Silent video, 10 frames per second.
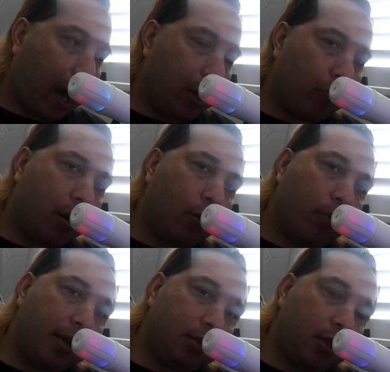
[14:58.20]
I don't want to
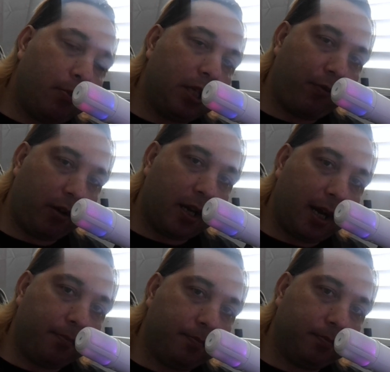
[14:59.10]
waste too much of your
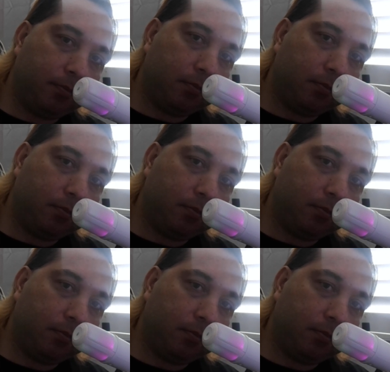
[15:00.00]
time,